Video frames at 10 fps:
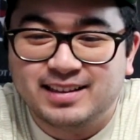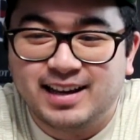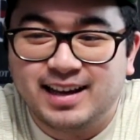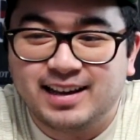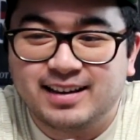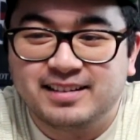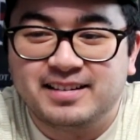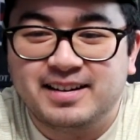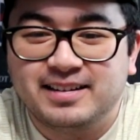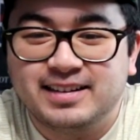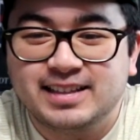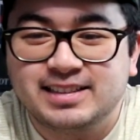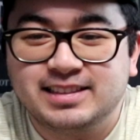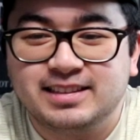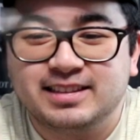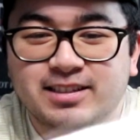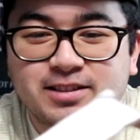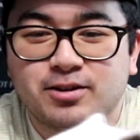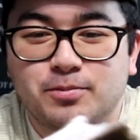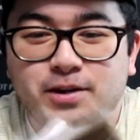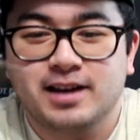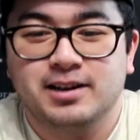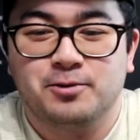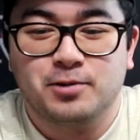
Like there's no branding